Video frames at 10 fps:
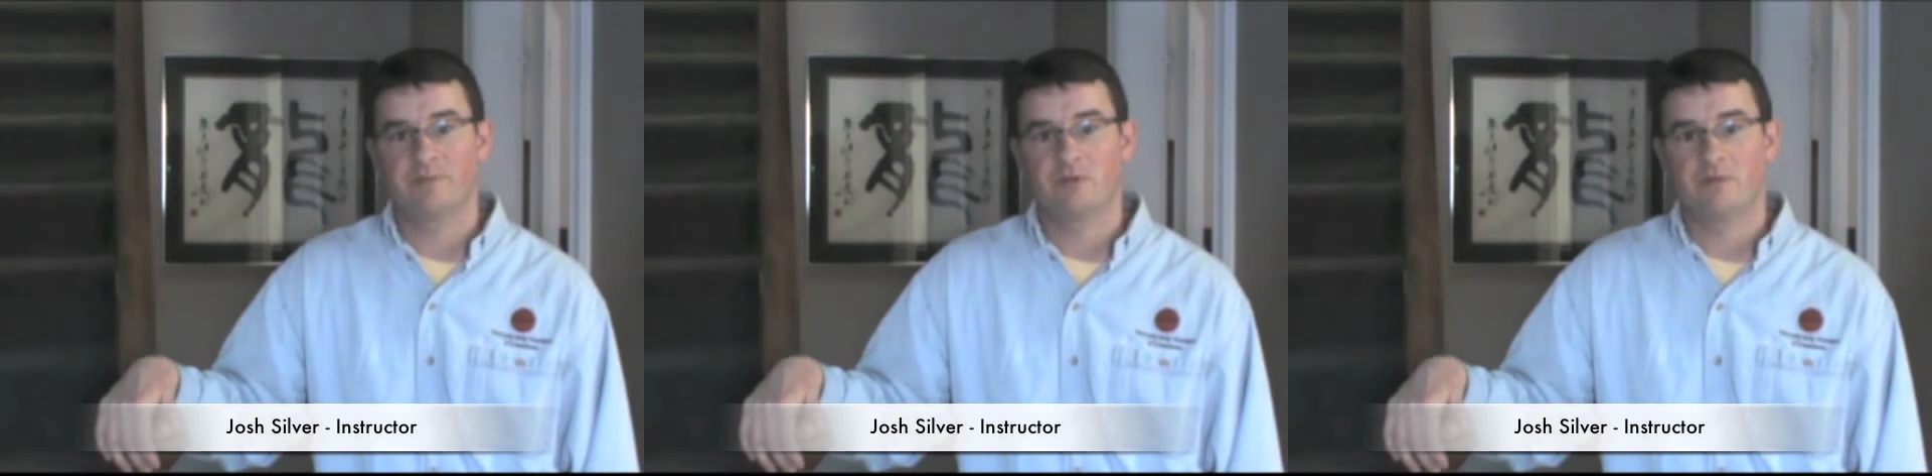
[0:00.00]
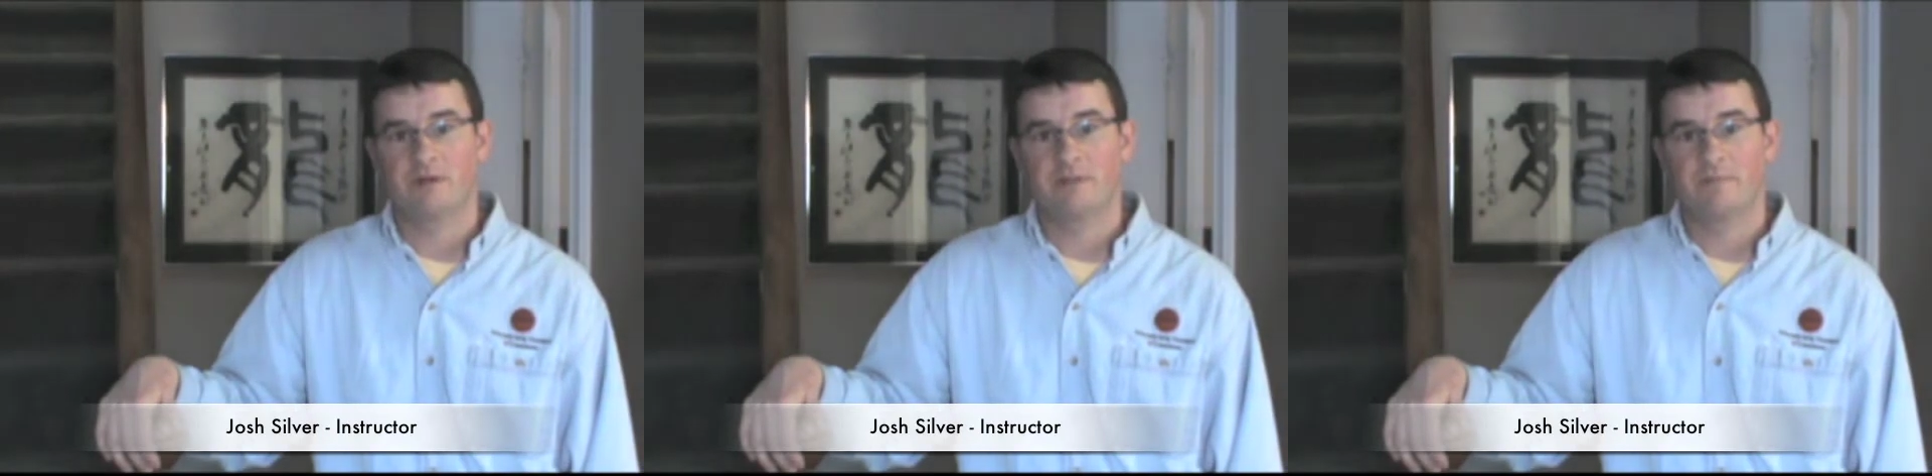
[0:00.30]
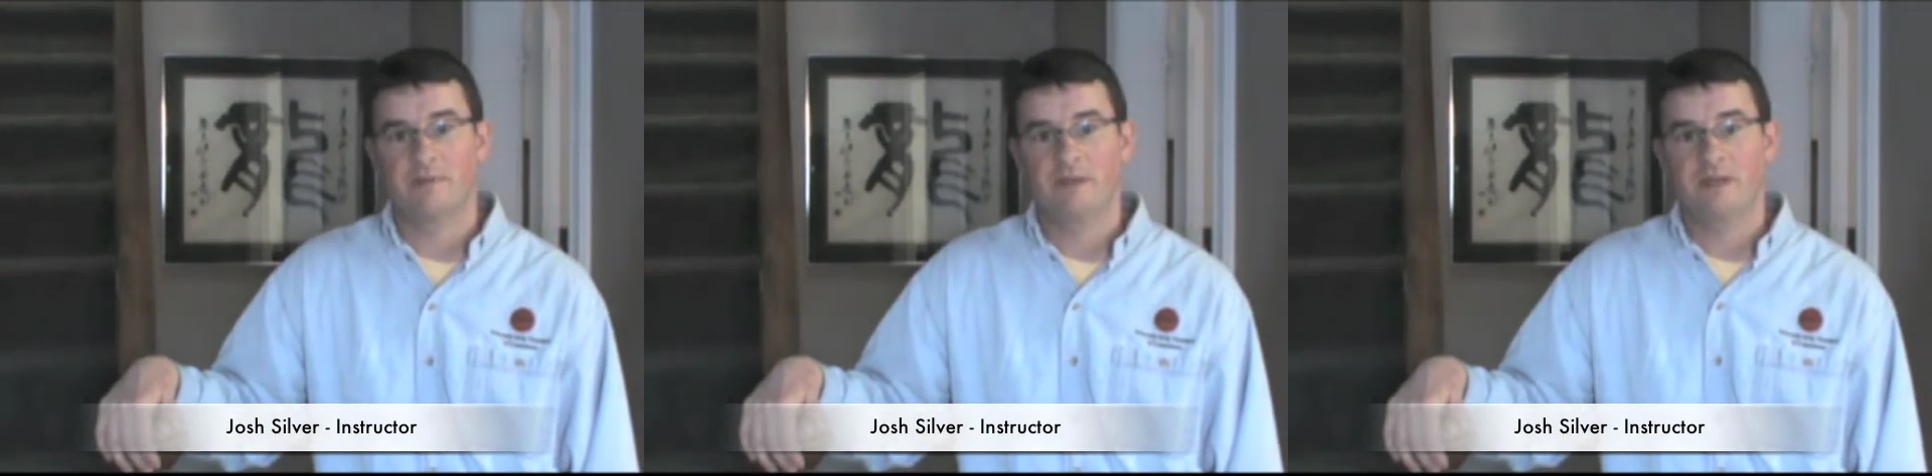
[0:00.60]
program.
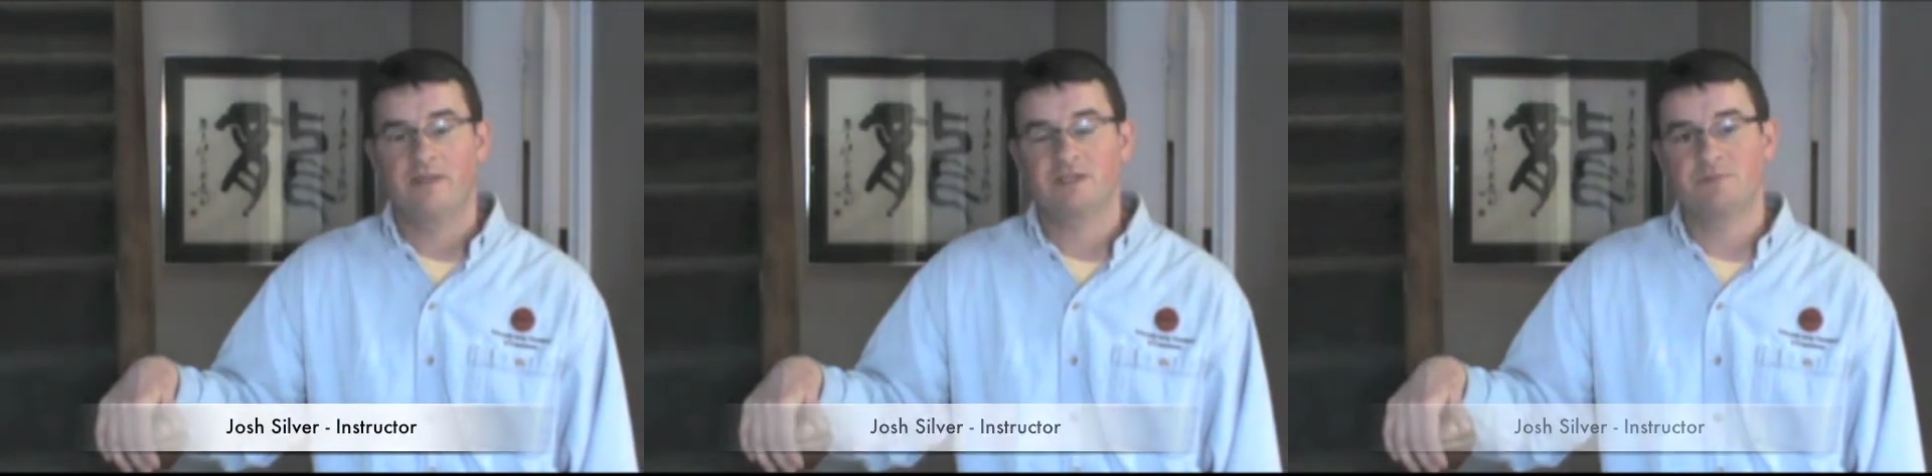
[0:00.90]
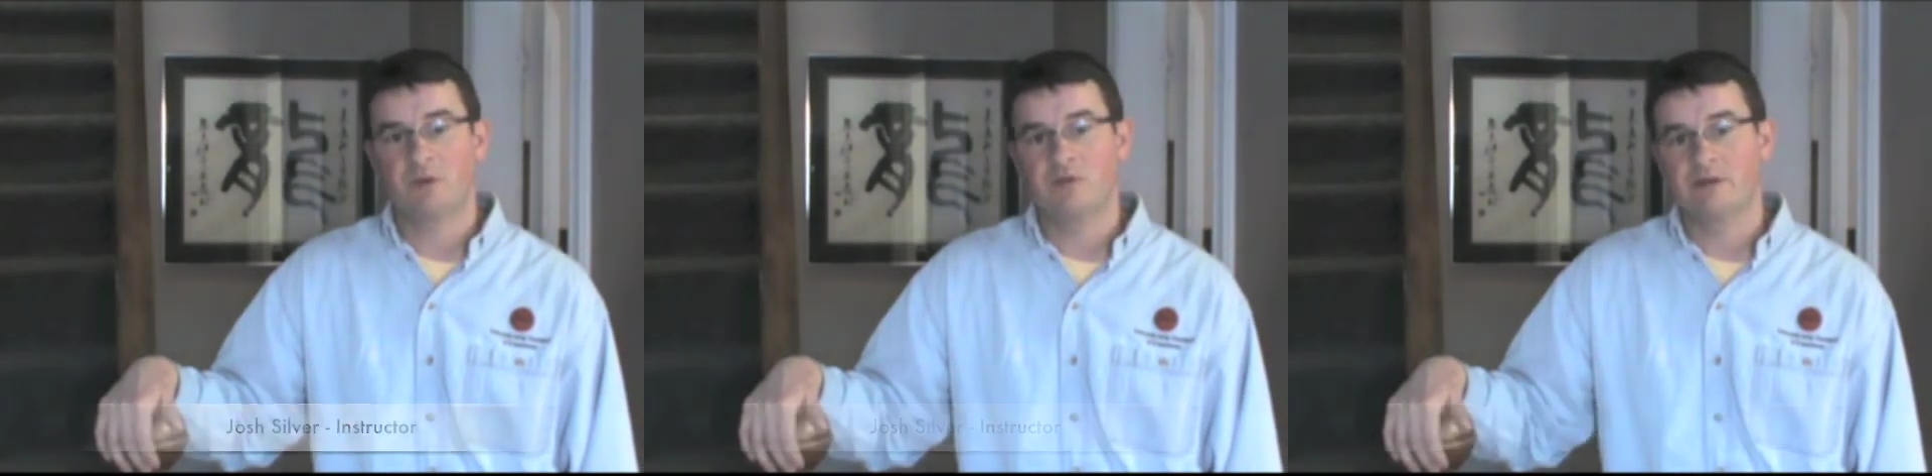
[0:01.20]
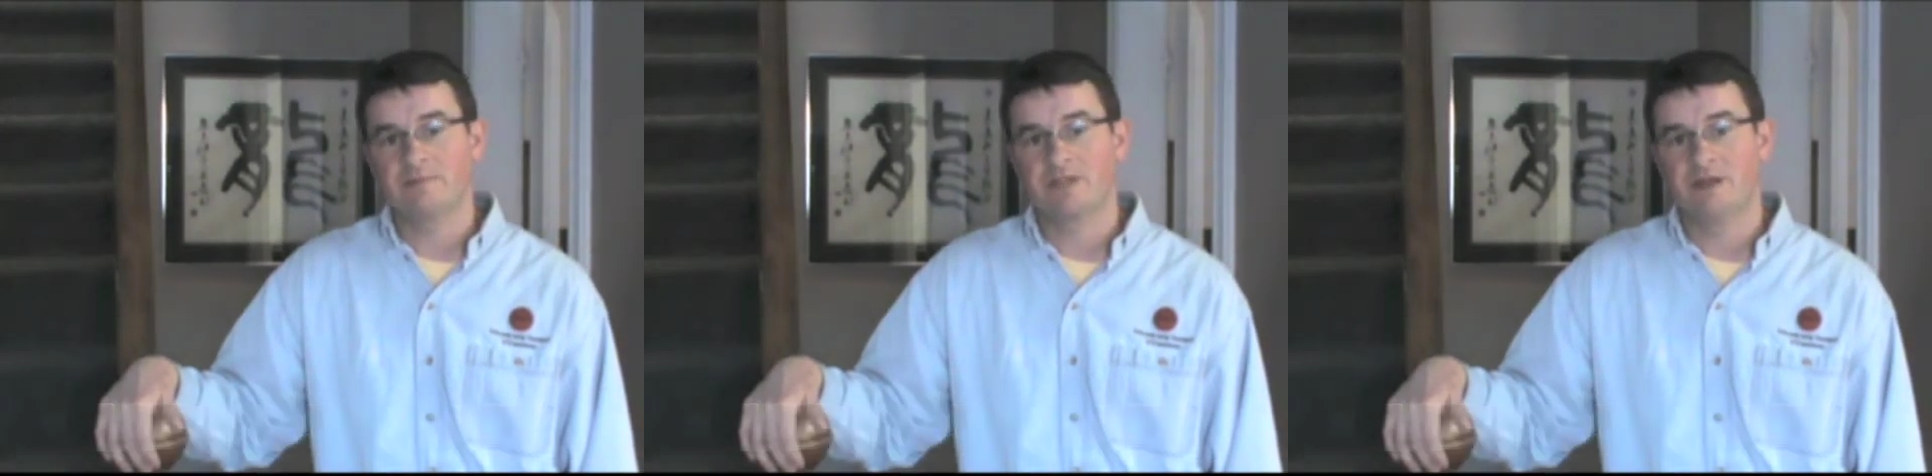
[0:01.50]
This
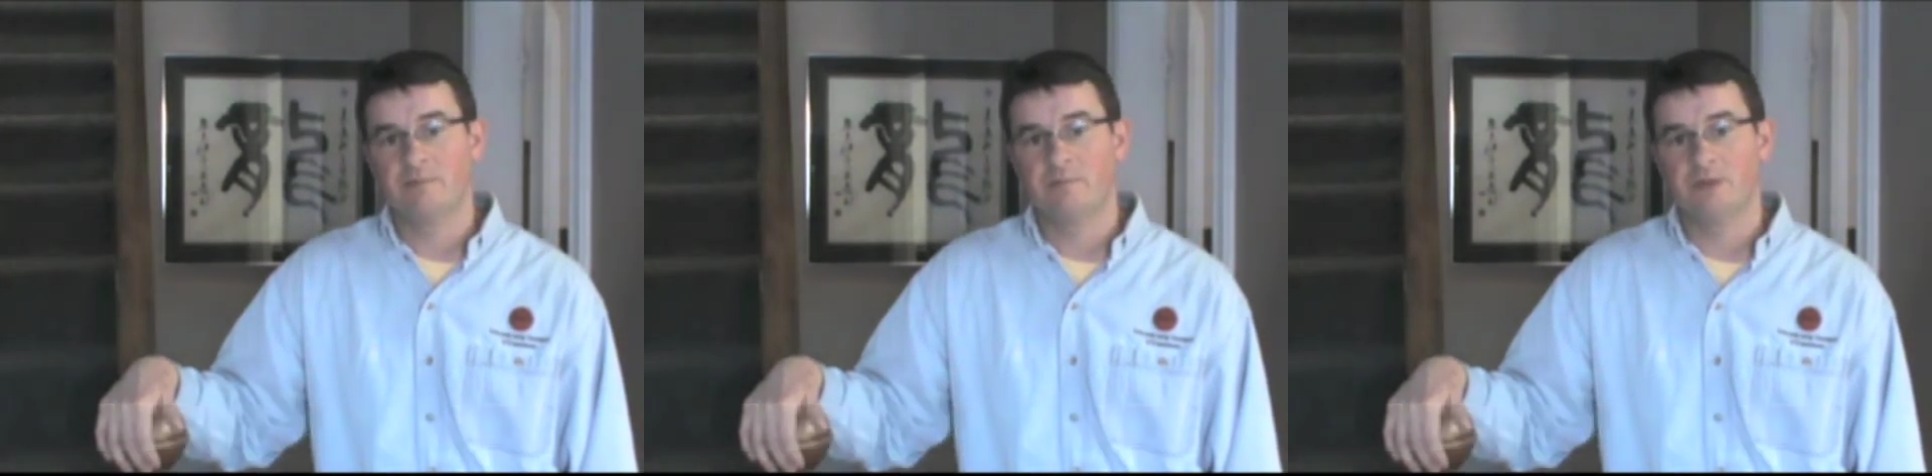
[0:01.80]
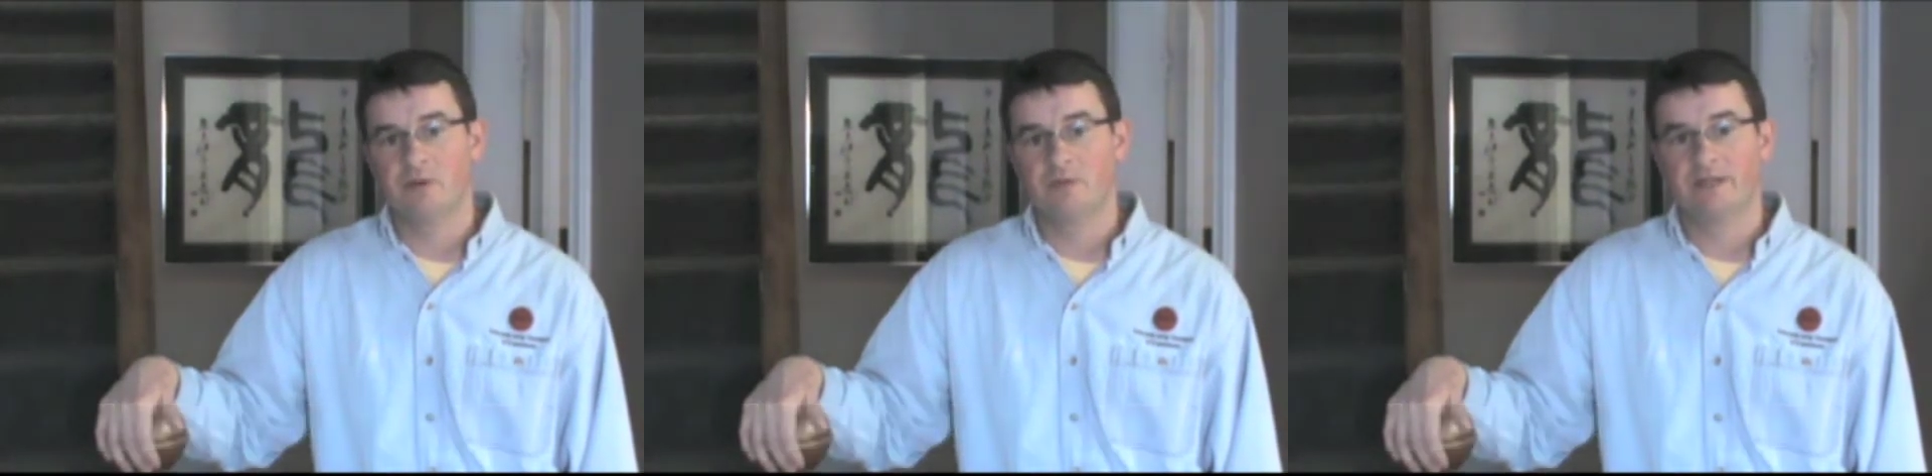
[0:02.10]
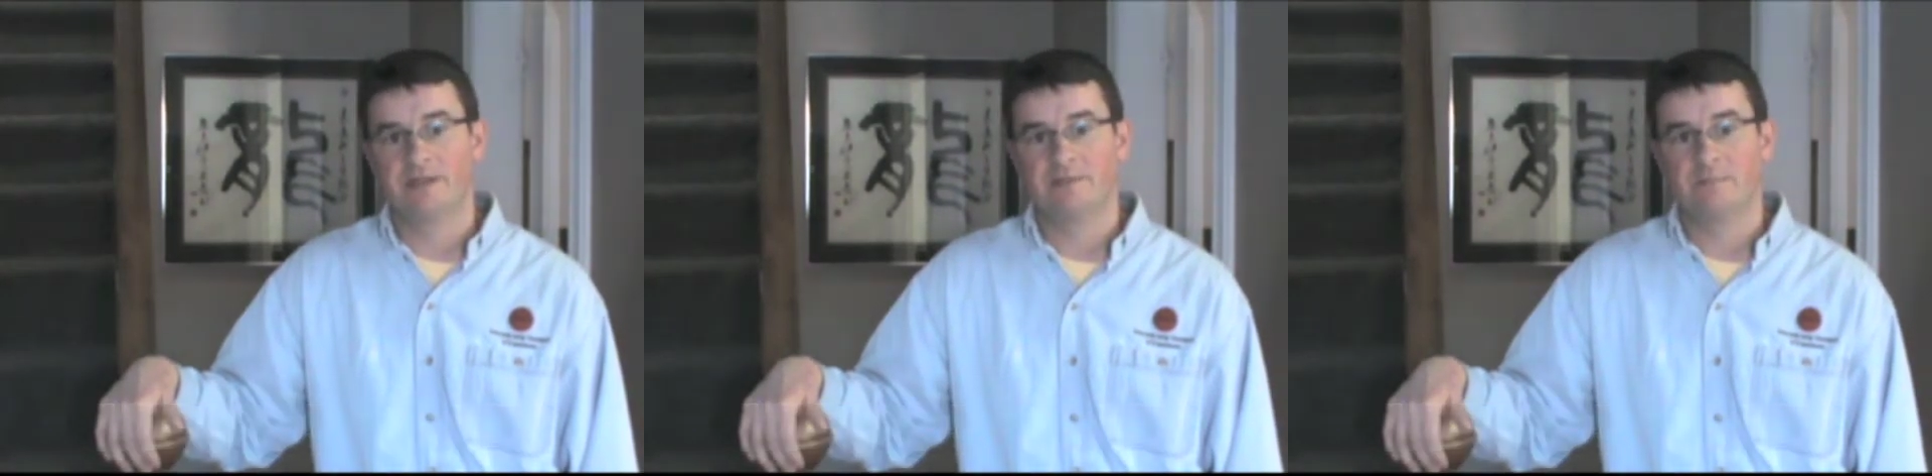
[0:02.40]
program is going to build
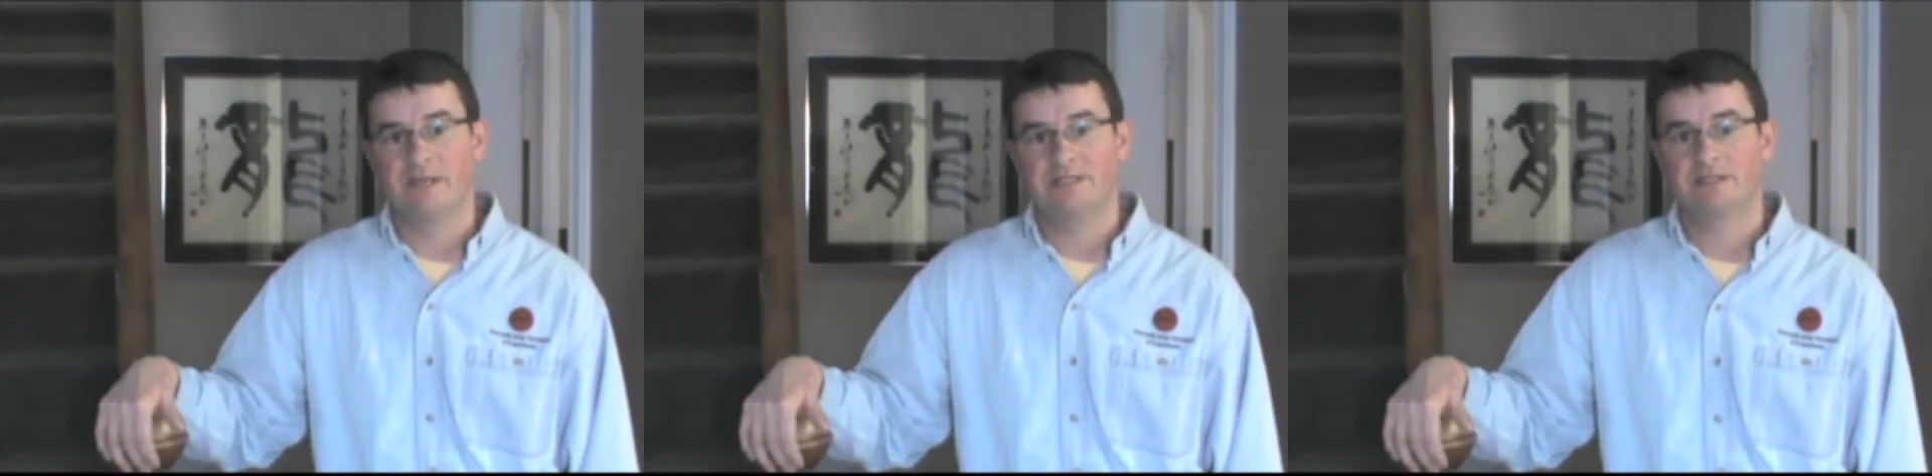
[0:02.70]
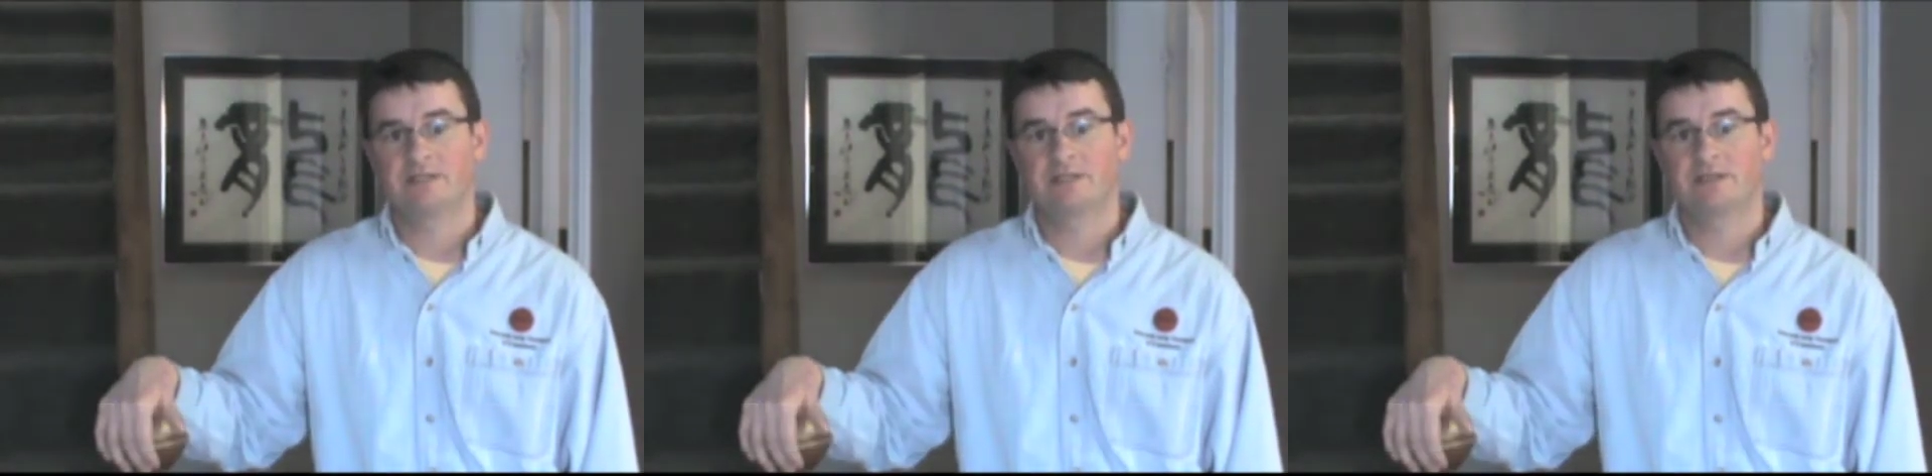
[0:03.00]
on the basic